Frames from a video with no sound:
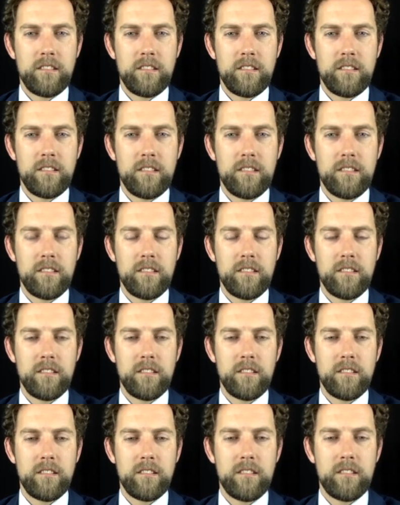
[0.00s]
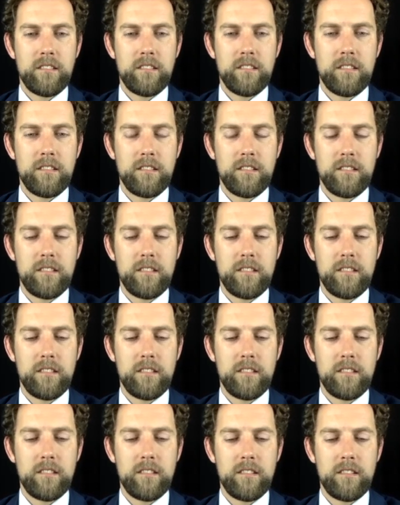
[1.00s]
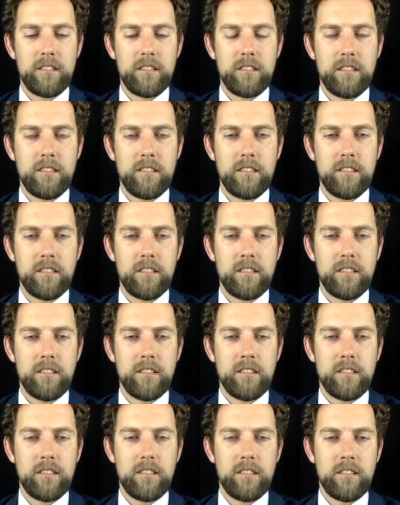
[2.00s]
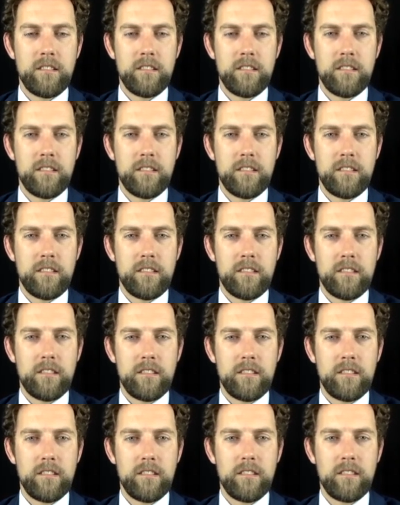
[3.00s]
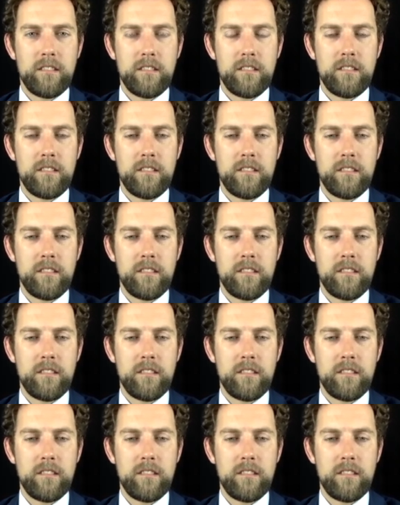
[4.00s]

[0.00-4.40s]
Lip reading: This person isn't speaking.